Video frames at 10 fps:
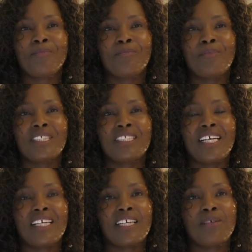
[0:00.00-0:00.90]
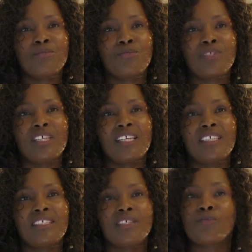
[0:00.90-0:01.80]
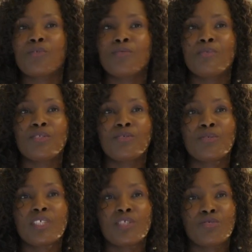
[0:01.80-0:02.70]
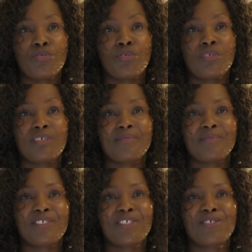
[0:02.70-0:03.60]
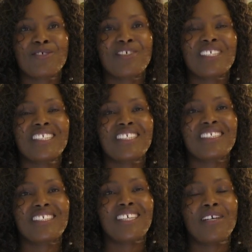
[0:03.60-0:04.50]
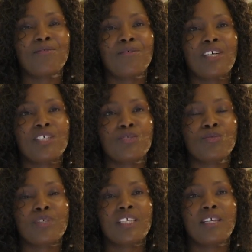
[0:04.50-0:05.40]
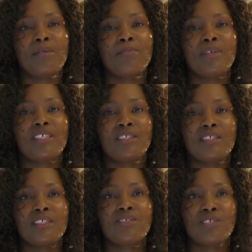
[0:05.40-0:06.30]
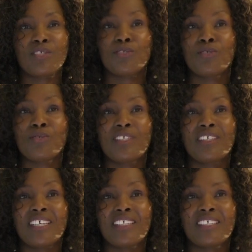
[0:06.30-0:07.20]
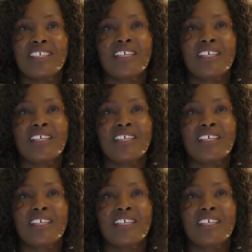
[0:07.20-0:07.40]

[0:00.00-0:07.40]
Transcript: But I come to realize that we've been doing it wrong. So it is a time for us to wake up and try to do it right.